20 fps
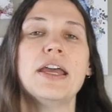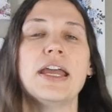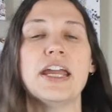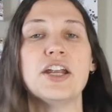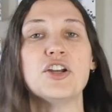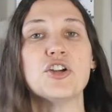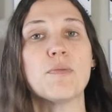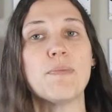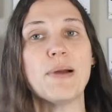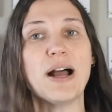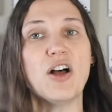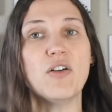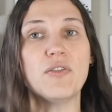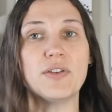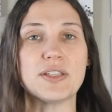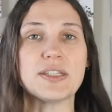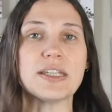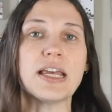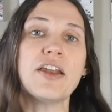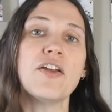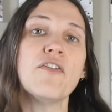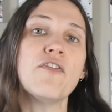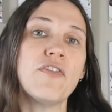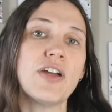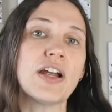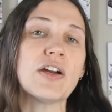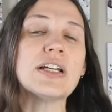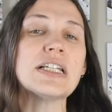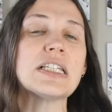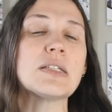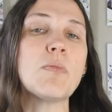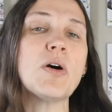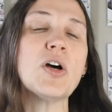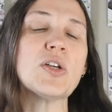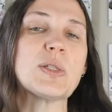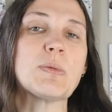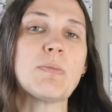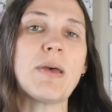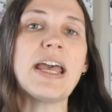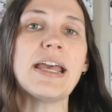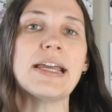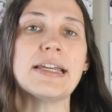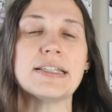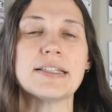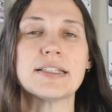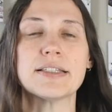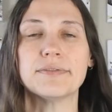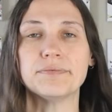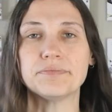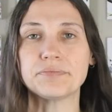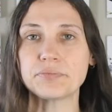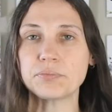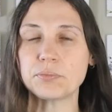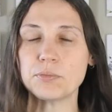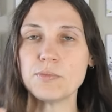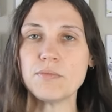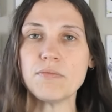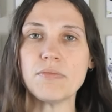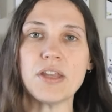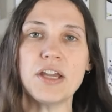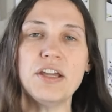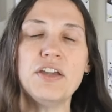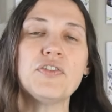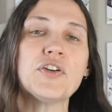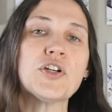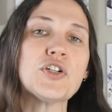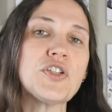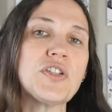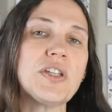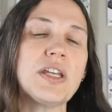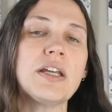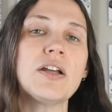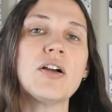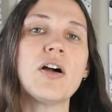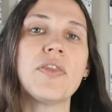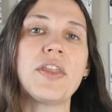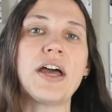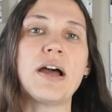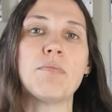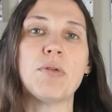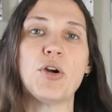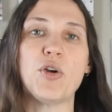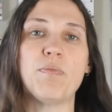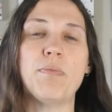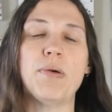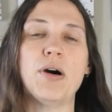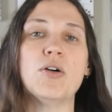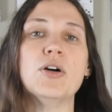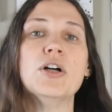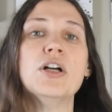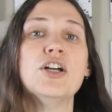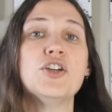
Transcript: in your pelvis in a very small space if you're sitting on that birth ball.